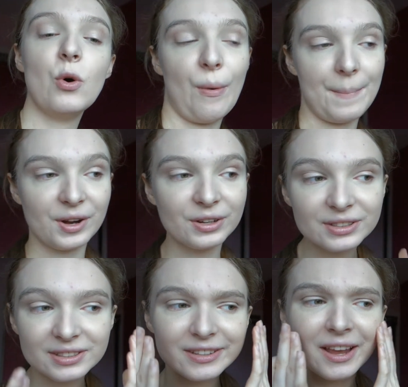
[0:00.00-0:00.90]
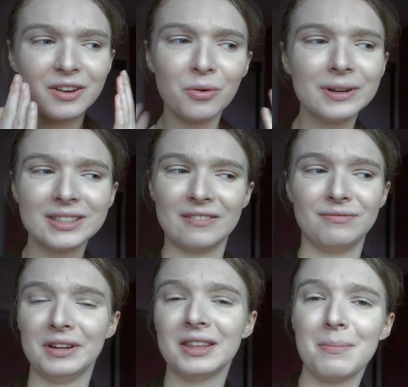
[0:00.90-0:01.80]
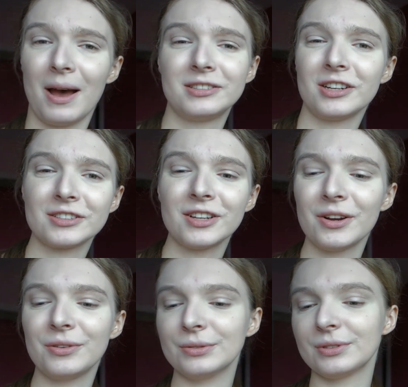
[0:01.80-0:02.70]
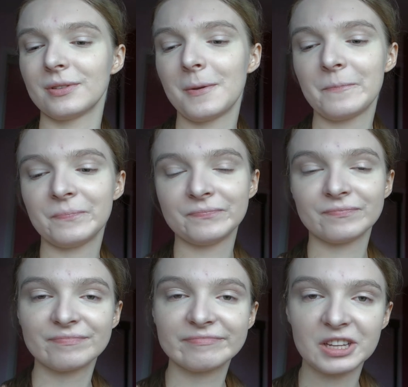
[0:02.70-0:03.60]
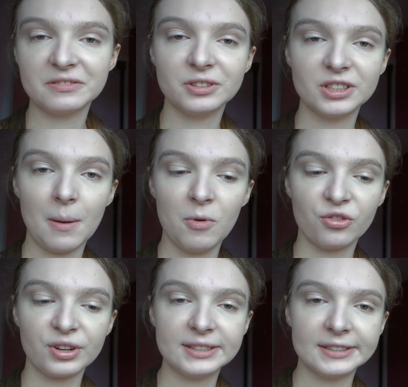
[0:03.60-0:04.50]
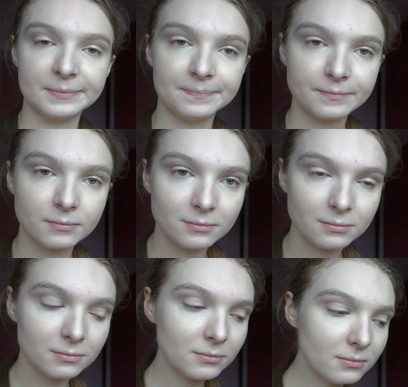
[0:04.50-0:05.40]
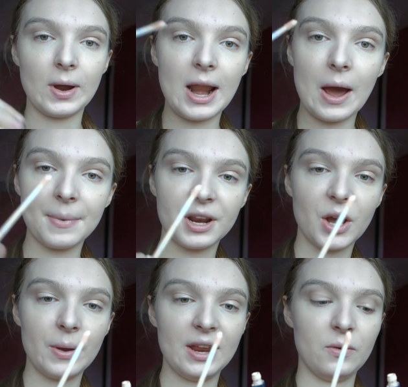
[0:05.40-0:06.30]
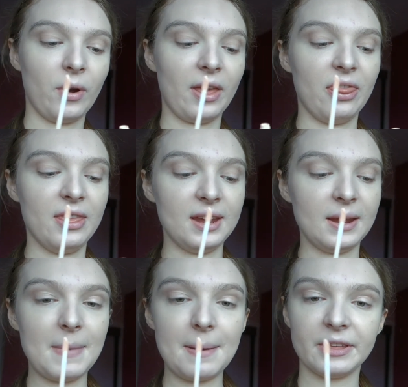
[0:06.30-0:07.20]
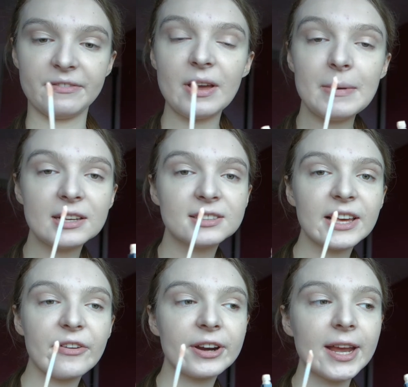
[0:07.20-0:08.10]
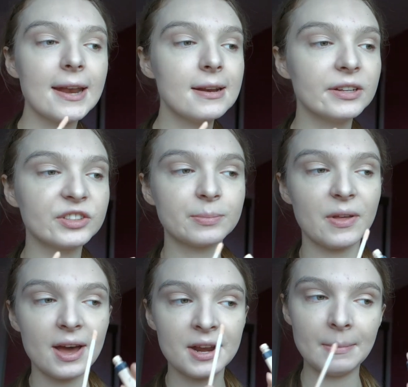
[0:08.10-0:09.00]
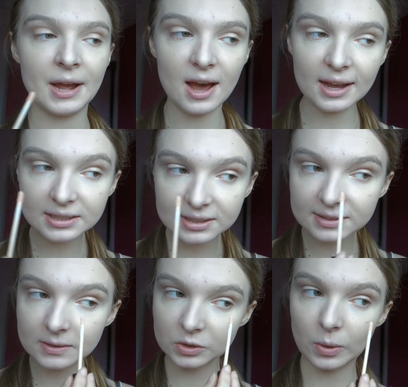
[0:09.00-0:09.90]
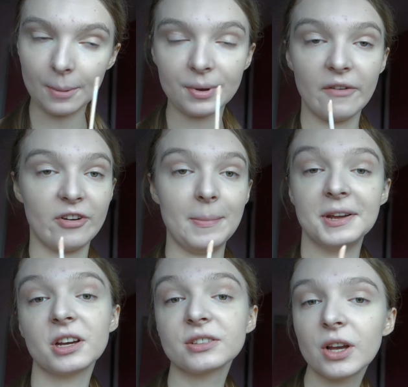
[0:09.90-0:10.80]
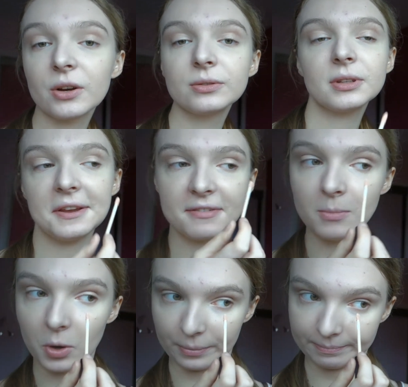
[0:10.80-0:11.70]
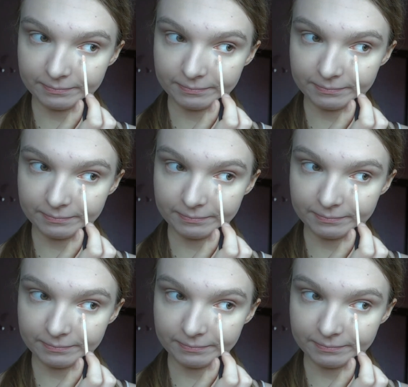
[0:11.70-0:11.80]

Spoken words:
even more, because I always have really bad dark circles for some odd reason. But now I'm going to go in with the Maybelline Fit Me Concealer again and just put that under my eyes to help cover up my dark circles even more.